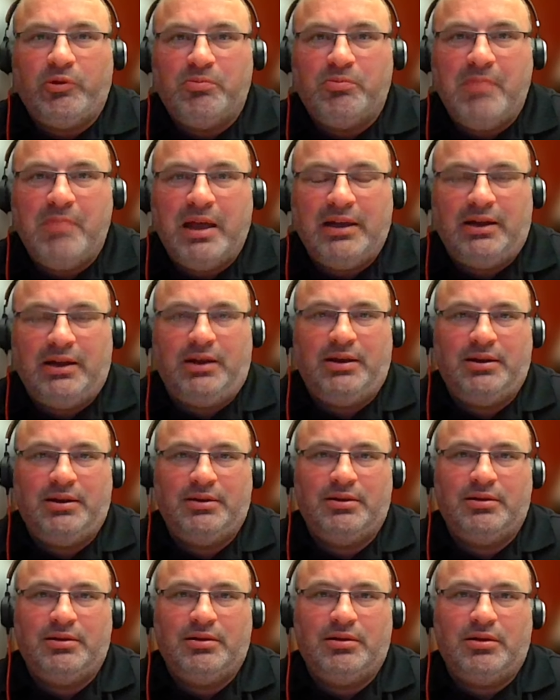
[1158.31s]
many
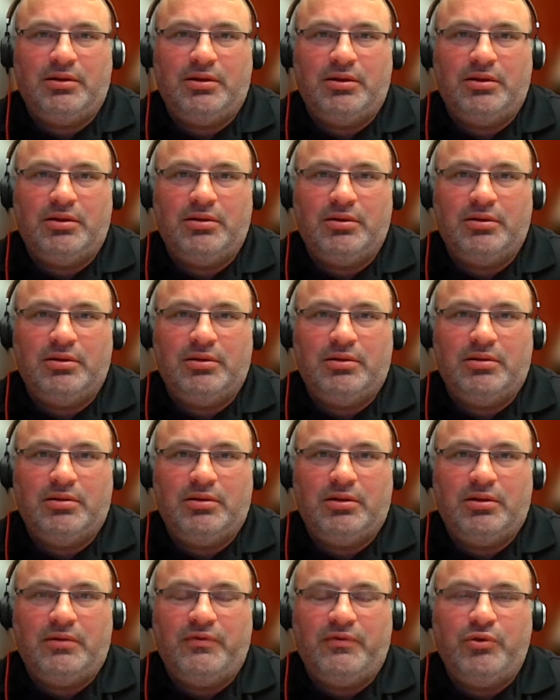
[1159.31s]

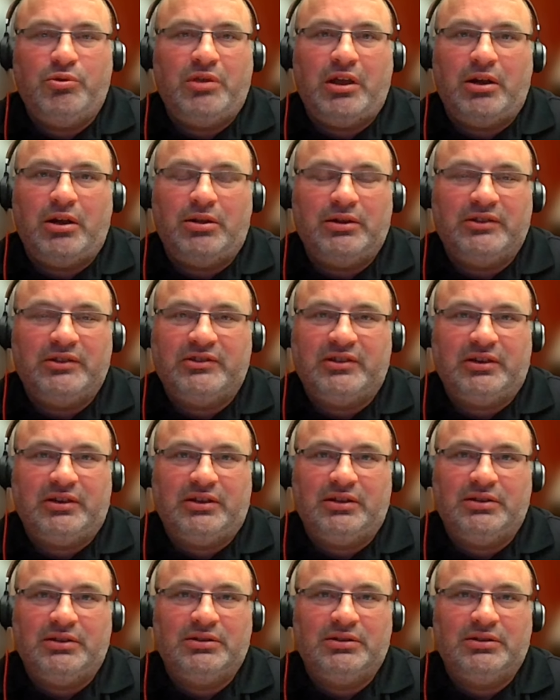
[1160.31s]
of you that are listening.